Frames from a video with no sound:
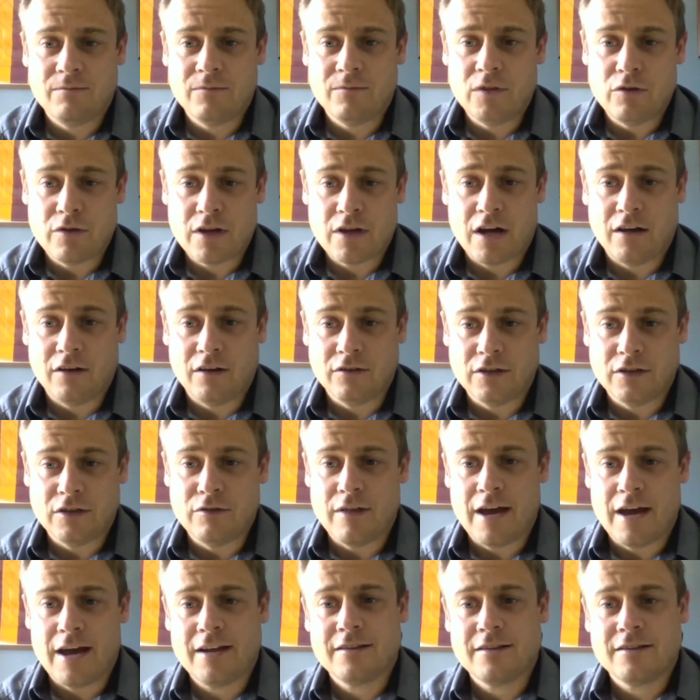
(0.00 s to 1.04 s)
you can't
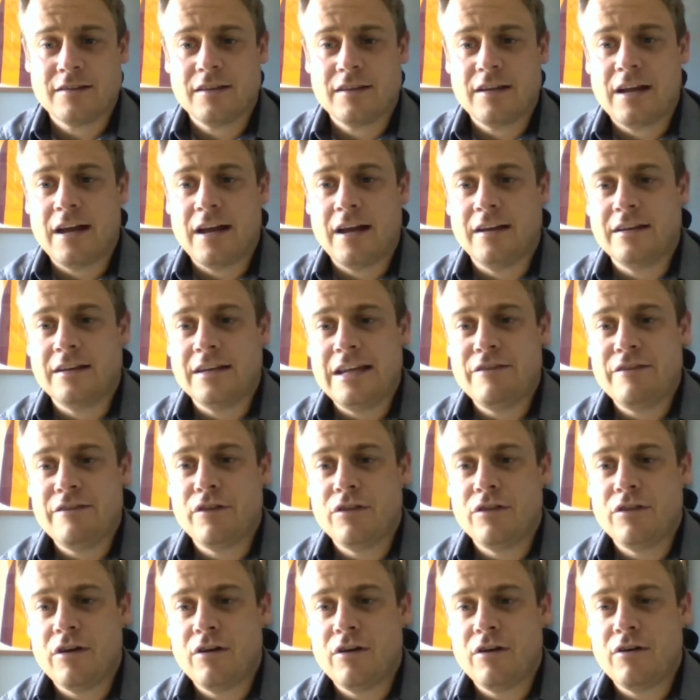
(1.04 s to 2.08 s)
do that. And
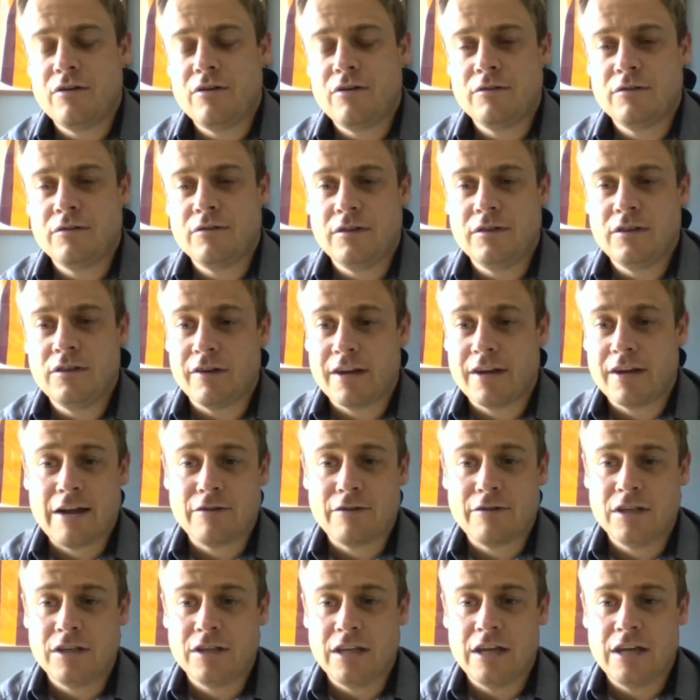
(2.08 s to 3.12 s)
even though your
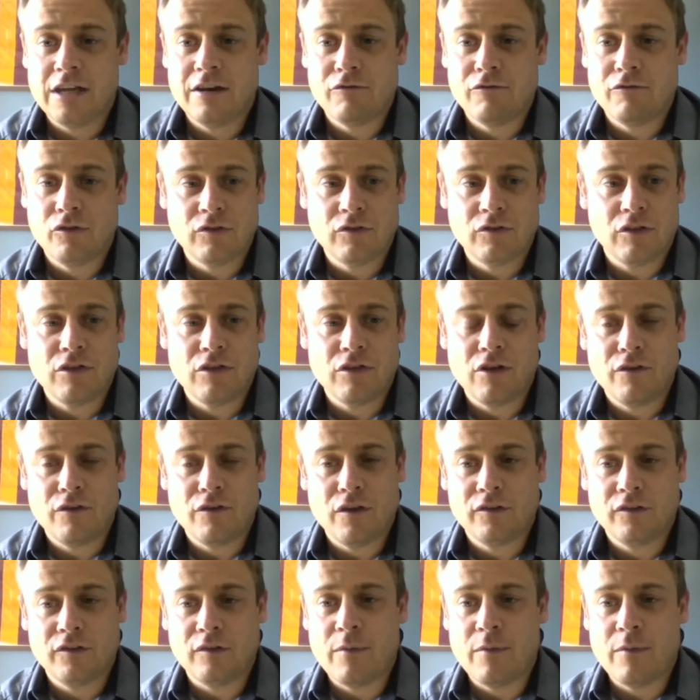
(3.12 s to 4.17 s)
accounting year runs at
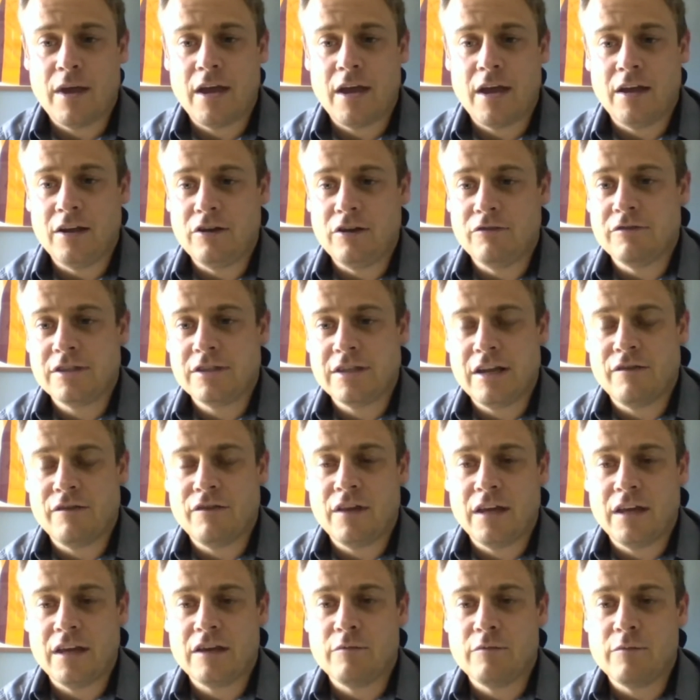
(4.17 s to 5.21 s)
31st of May and you receive
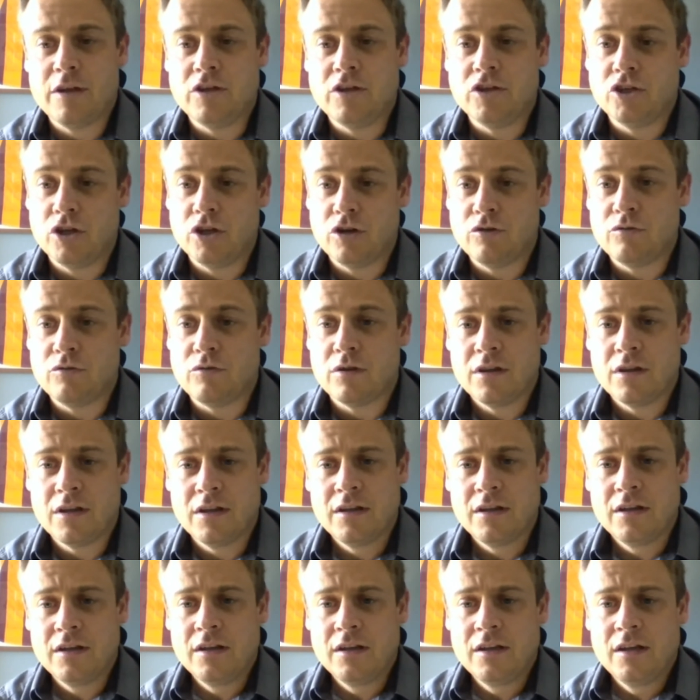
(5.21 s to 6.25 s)
the income in June,
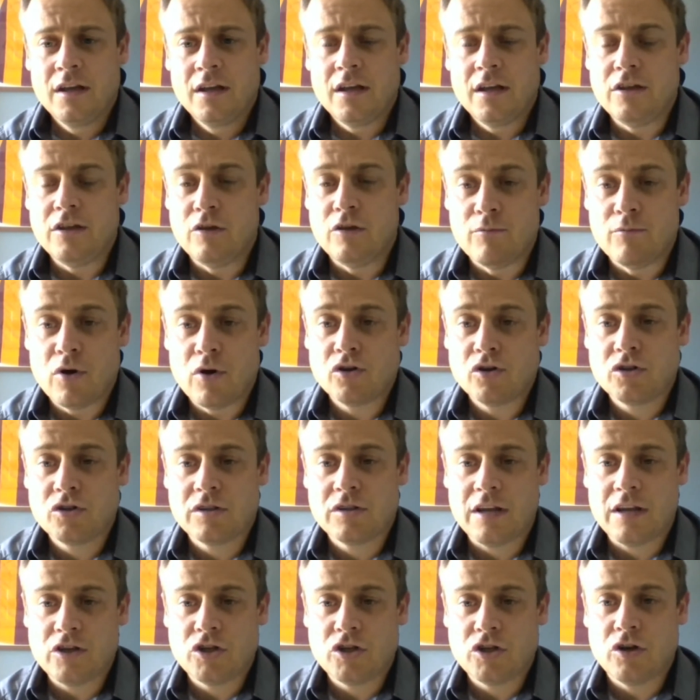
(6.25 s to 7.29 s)
you
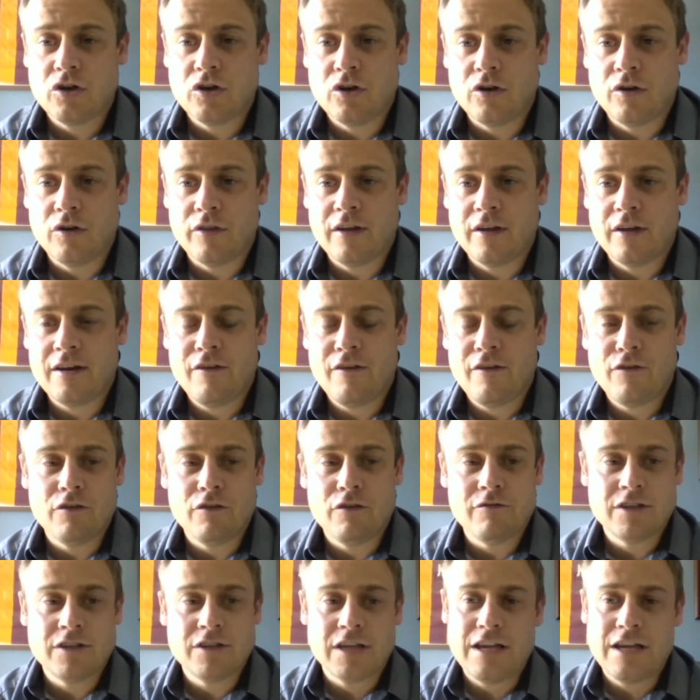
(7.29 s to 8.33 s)
must ensure that if
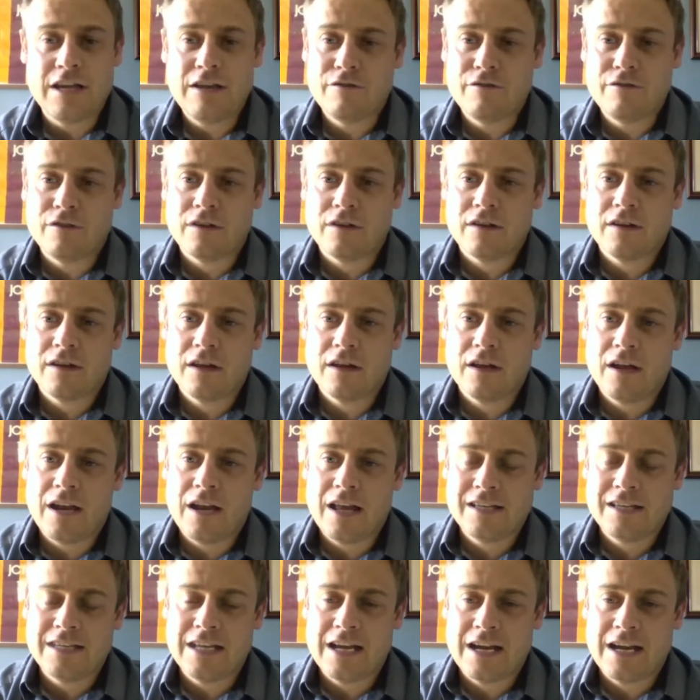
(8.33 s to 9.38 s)
you received
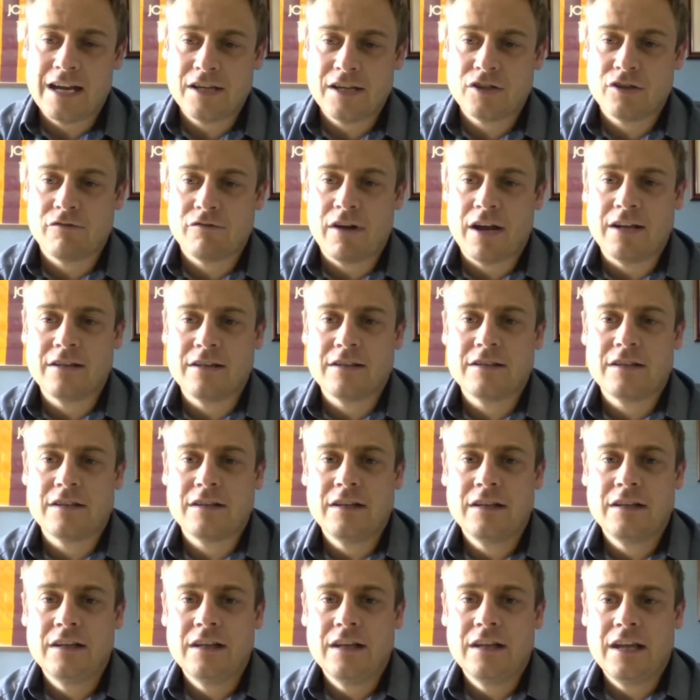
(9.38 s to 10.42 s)
an SEIS grant
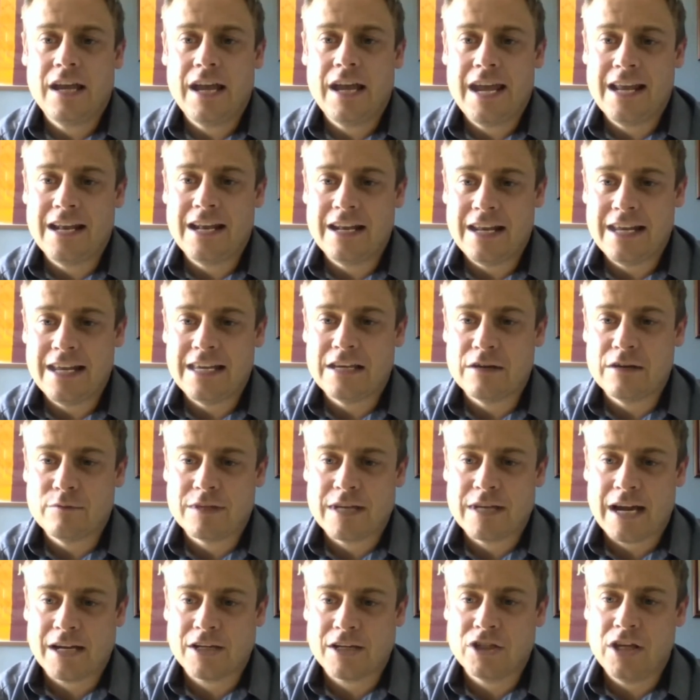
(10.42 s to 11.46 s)
in an income
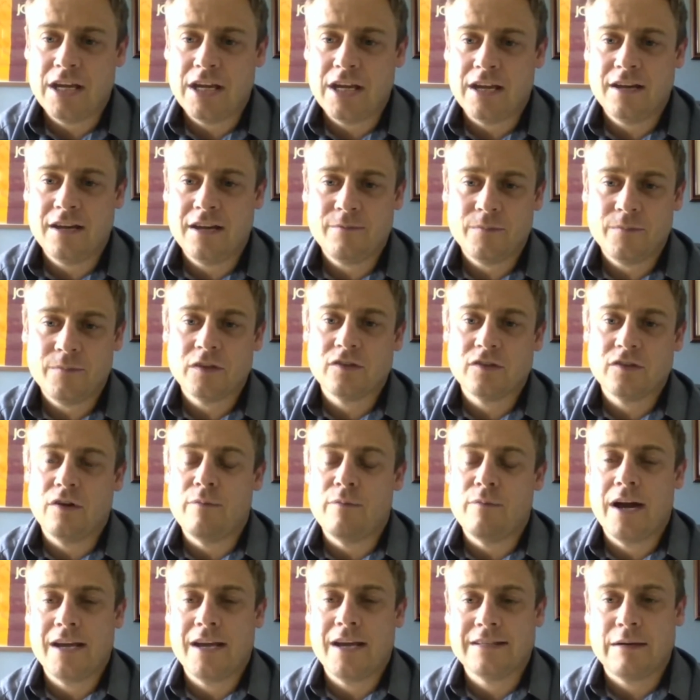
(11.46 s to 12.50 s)
tax year, so
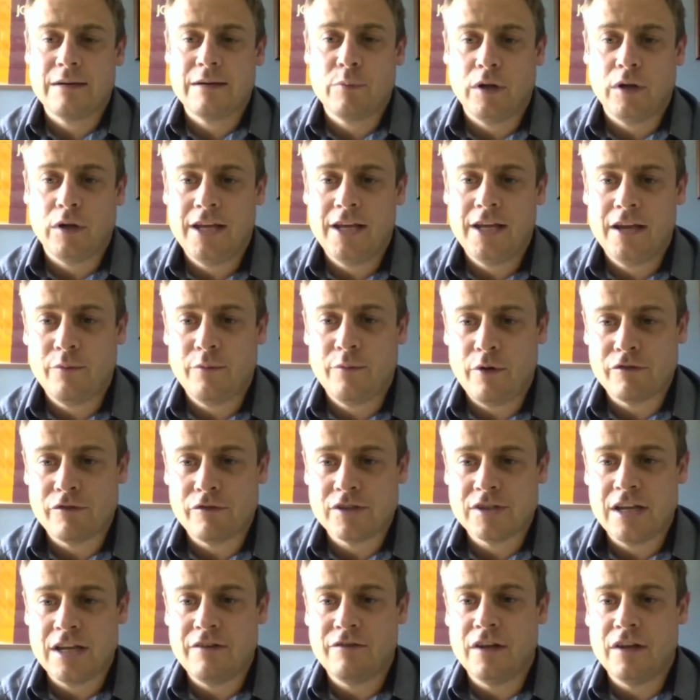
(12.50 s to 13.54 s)
in my example here, we've
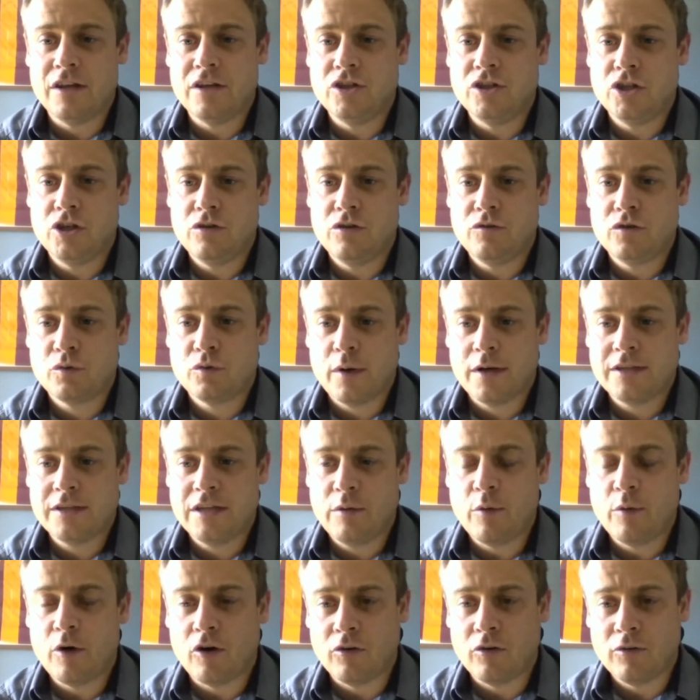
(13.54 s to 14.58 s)
received it in June
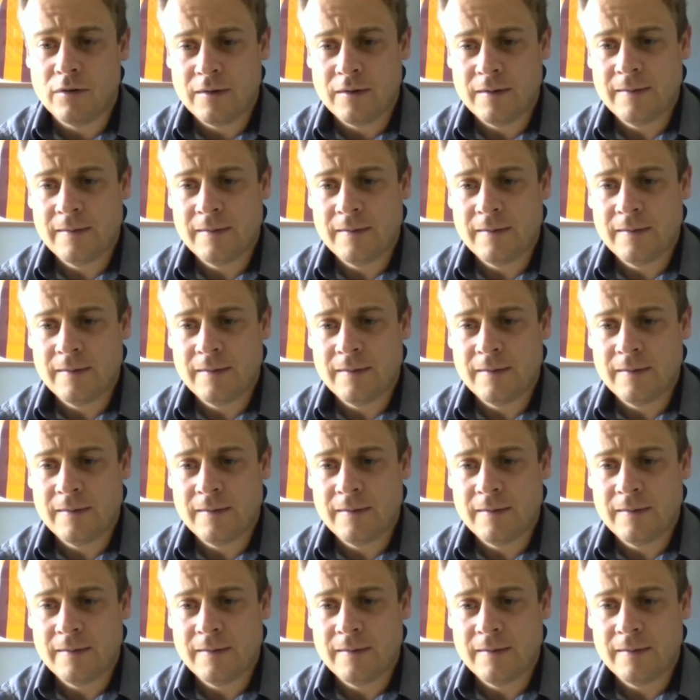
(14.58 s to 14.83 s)
21,